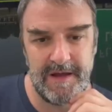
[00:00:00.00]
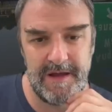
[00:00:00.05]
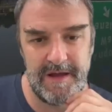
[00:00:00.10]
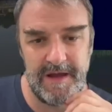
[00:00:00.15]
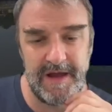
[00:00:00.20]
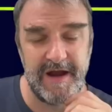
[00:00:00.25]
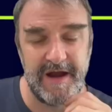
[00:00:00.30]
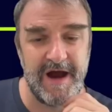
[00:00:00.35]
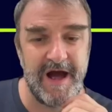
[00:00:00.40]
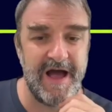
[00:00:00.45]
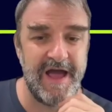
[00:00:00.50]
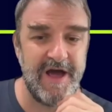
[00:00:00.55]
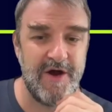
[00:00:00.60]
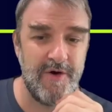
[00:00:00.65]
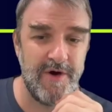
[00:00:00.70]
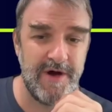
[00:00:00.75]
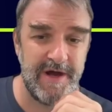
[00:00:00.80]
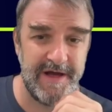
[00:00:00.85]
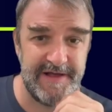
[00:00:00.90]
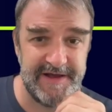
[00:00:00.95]
In
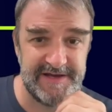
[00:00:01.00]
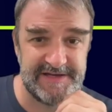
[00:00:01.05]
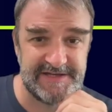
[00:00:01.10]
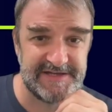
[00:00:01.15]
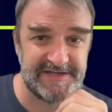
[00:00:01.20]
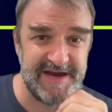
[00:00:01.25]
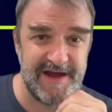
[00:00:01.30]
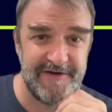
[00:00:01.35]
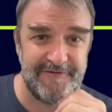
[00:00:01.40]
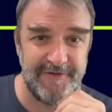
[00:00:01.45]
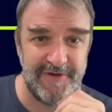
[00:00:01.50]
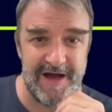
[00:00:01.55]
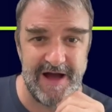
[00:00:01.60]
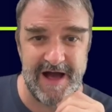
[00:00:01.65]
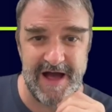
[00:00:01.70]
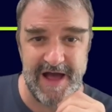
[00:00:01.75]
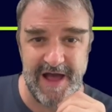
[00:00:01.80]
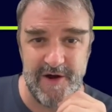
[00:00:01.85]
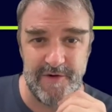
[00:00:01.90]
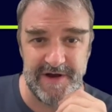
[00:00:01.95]
Iowa, this is definitely
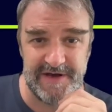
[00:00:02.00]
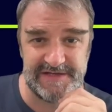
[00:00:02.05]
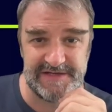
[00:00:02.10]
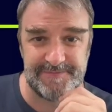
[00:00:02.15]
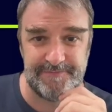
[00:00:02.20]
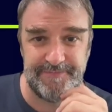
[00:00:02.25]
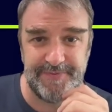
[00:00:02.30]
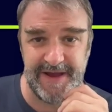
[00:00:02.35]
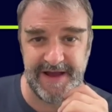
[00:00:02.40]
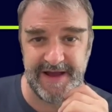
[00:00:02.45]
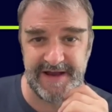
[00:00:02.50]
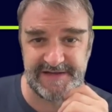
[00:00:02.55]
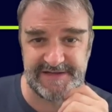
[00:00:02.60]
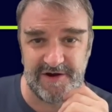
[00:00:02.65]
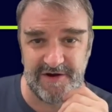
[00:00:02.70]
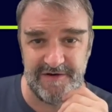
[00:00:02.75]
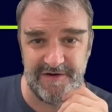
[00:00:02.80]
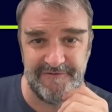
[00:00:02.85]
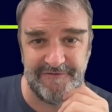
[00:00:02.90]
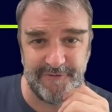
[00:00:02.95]
Iowa's biggest
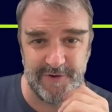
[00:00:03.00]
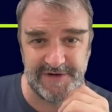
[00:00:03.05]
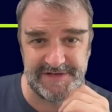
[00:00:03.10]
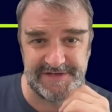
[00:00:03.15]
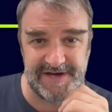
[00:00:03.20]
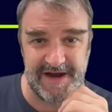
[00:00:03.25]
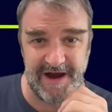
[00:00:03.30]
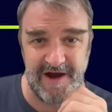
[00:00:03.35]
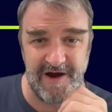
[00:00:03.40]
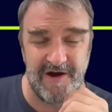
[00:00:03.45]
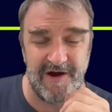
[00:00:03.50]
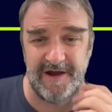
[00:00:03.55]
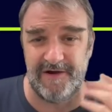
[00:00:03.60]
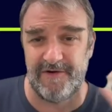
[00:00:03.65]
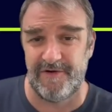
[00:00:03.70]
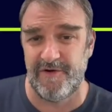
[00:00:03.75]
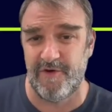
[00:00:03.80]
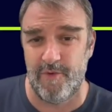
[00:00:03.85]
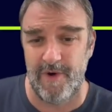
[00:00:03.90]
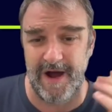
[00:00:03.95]
unforced error. I
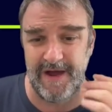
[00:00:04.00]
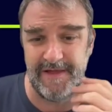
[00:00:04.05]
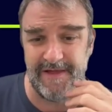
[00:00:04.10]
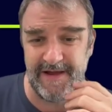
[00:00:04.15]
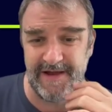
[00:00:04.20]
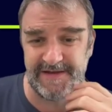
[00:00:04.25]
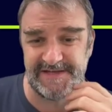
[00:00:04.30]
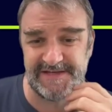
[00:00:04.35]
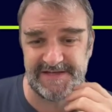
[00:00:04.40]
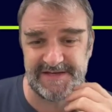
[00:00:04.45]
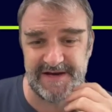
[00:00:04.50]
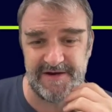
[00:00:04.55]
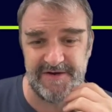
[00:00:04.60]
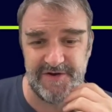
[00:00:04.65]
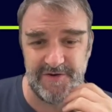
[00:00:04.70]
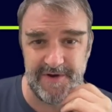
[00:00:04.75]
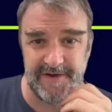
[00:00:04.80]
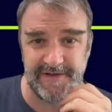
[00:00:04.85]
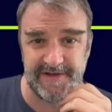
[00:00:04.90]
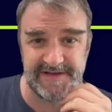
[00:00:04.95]
don't know why they insist on
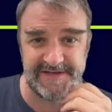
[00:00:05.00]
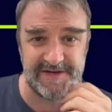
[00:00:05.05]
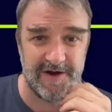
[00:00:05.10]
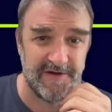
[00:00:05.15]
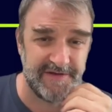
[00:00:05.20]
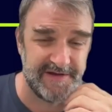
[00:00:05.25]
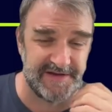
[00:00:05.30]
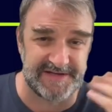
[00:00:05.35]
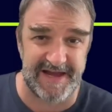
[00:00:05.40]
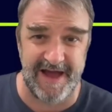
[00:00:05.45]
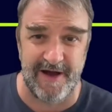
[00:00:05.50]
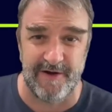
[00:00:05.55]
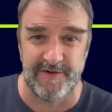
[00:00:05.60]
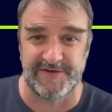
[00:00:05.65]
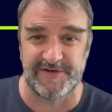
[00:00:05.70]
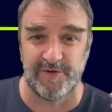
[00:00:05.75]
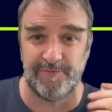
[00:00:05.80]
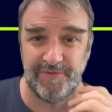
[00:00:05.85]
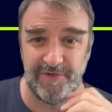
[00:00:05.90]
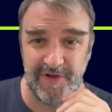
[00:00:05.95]
doing this, all this
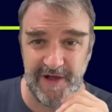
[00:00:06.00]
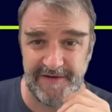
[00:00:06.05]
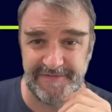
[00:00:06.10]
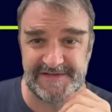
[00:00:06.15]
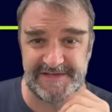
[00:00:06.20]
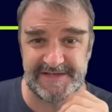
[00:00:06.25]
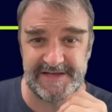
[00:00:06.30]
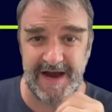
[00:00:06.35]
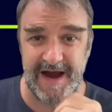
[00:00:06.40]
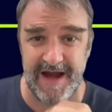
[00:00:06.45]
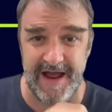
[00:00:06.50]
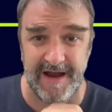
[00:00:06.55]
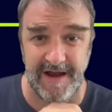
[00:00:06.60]
Council Bluffs signing,